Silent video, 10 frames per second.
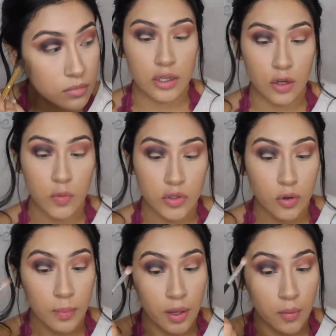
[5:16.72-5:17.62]
Then I'll just
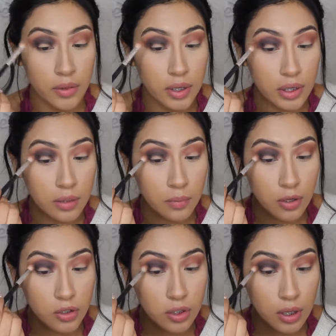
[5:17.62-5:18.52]
go back with a clean
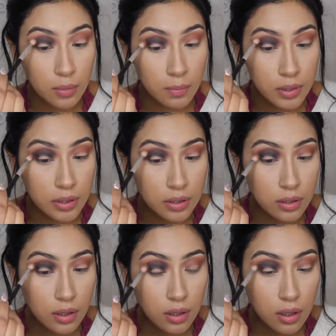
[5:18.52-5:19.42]
brush and blend
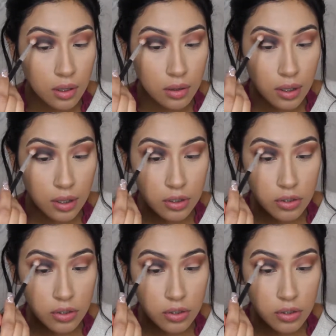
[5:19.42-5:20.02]
the